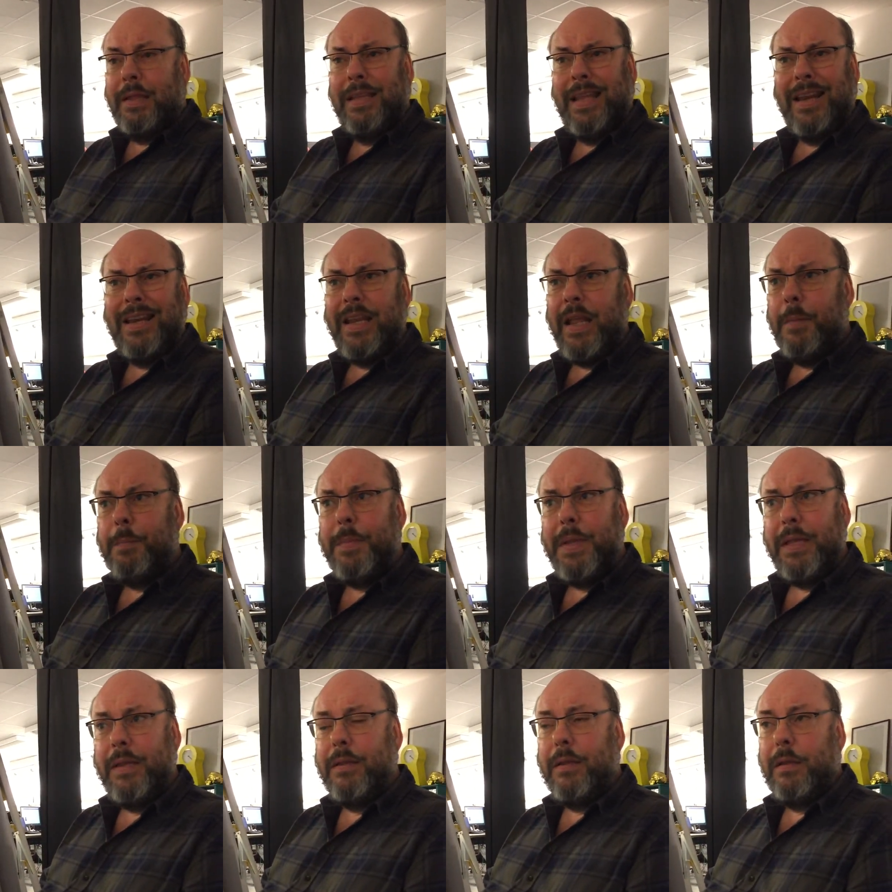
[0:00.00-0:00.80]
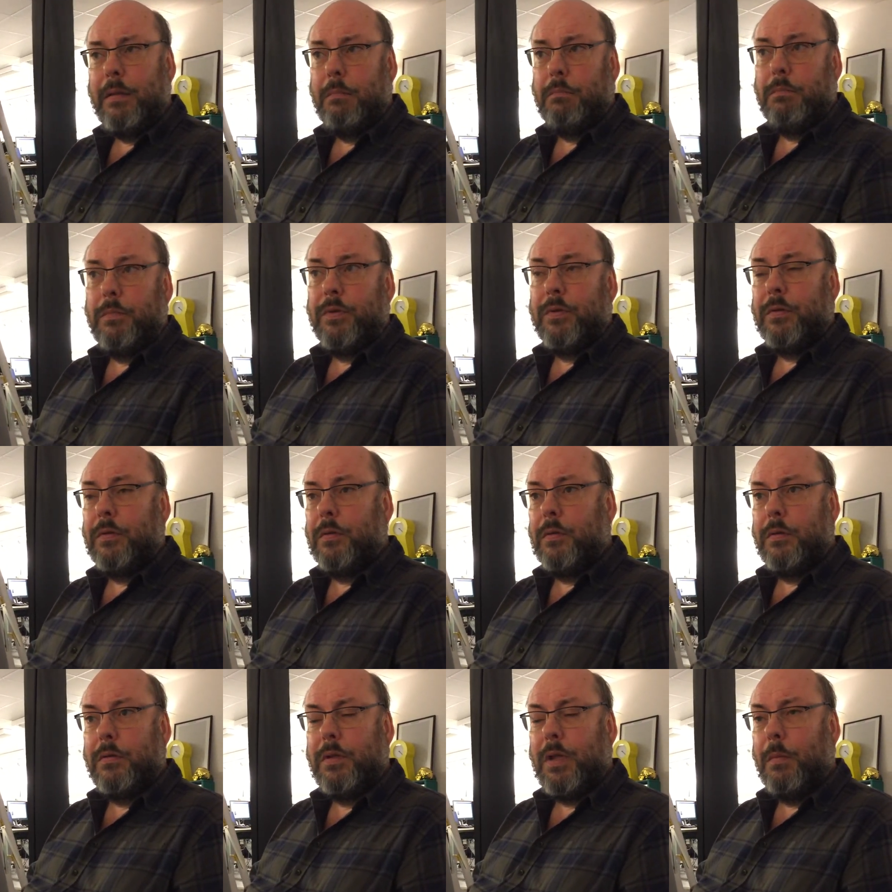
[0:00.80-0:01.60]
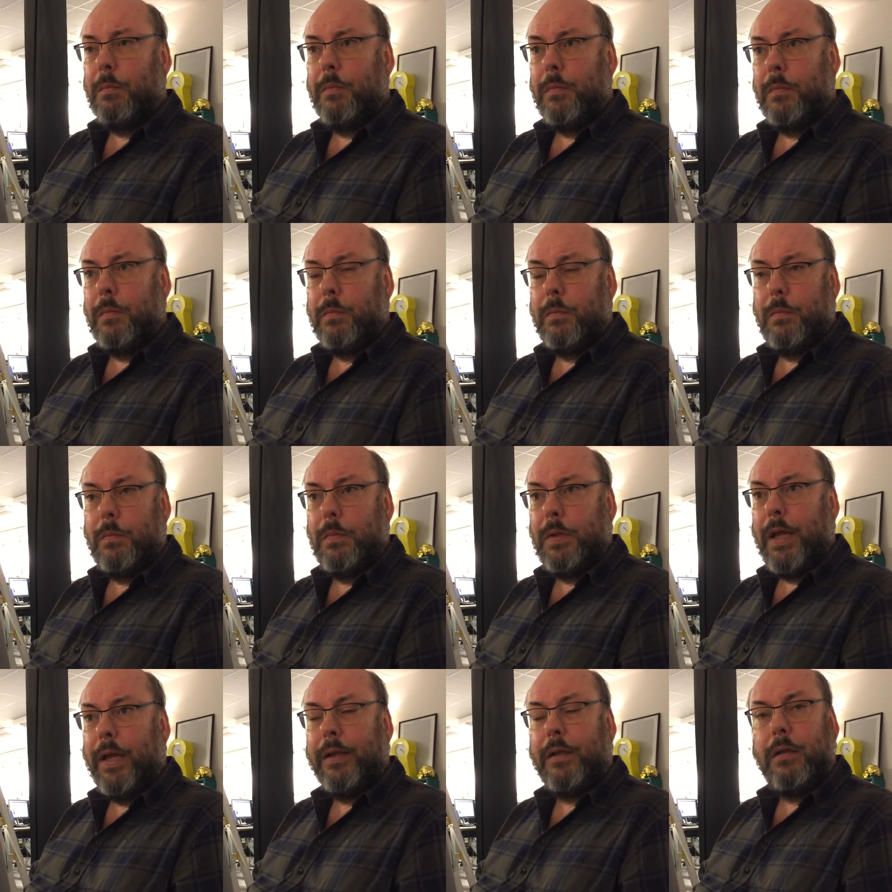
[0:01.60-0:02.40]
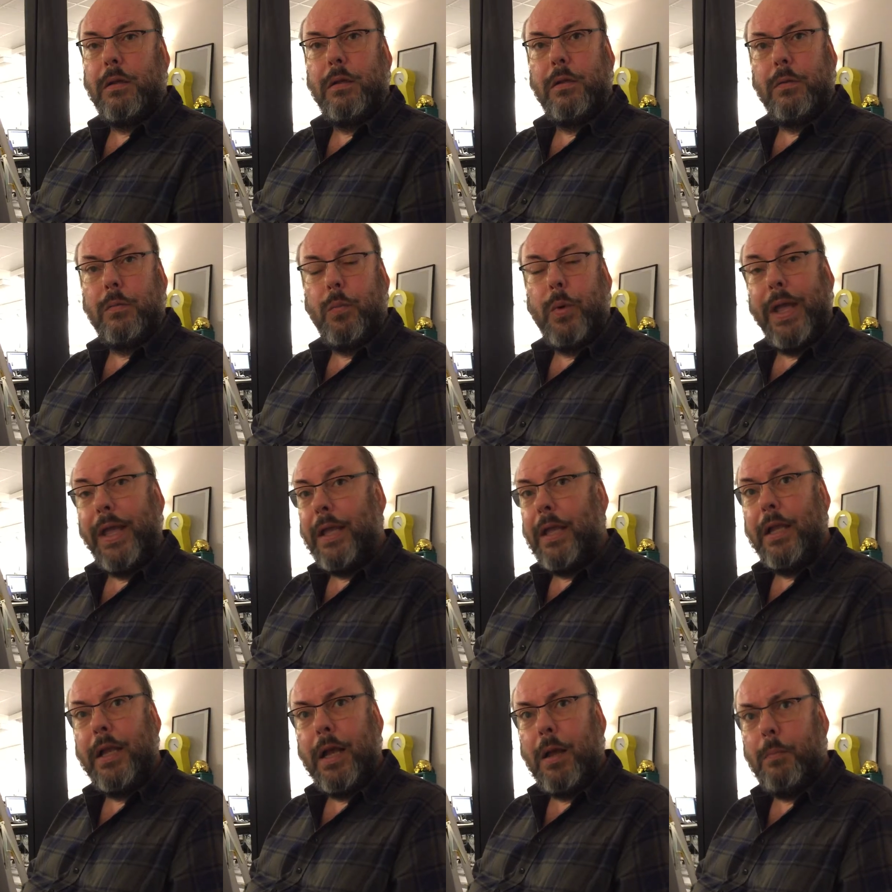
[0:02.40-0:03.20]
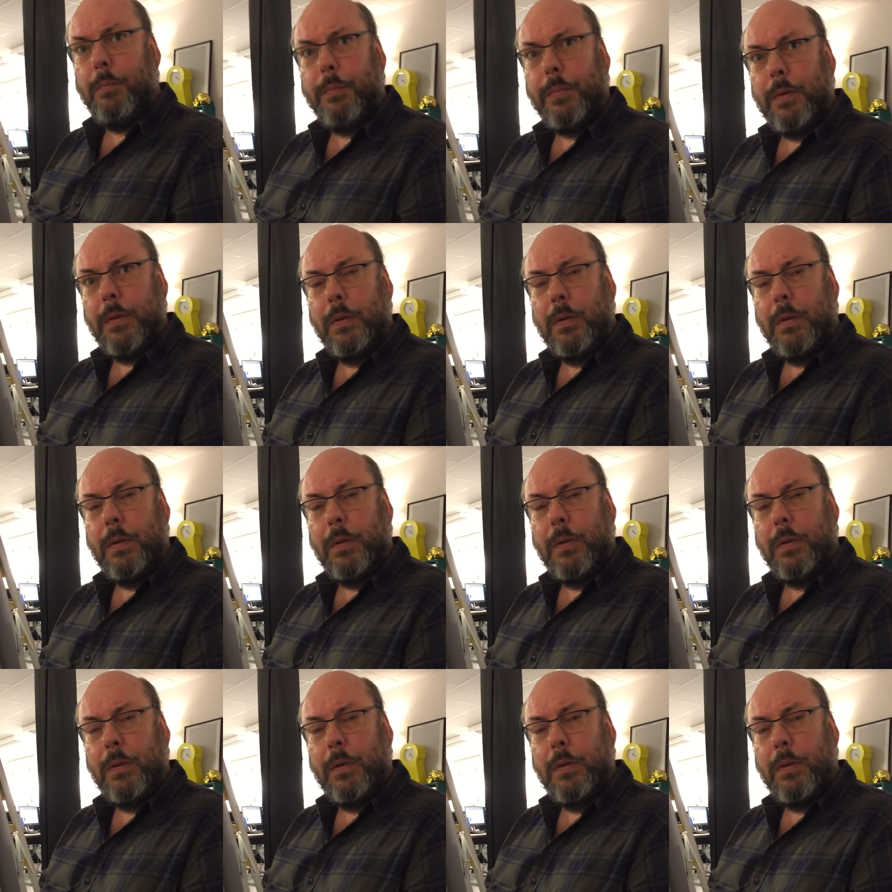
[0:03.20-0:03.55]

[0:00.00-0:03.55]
that can be some like waking up